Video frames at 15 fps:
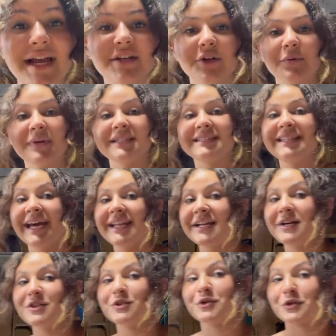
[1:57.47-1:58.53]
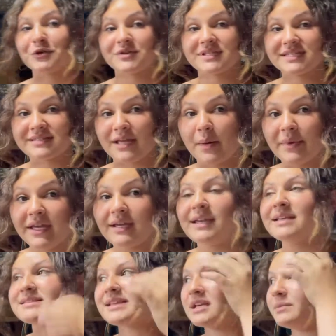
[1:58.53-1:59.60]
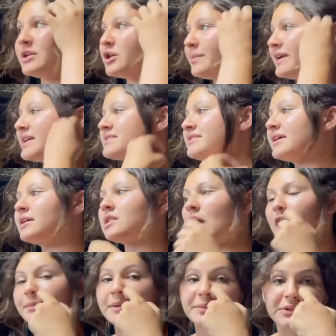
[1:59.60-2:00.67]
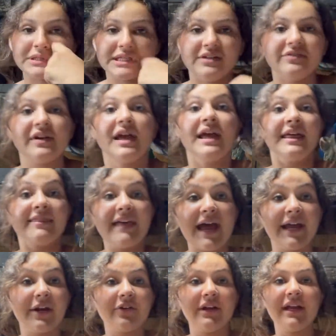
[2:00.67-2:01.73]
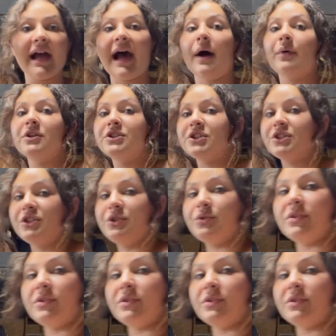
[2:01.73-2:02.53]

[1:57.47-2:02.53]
note is getting under their stomach is gonna be your biggest thing. A lot of people leave that area out and just do the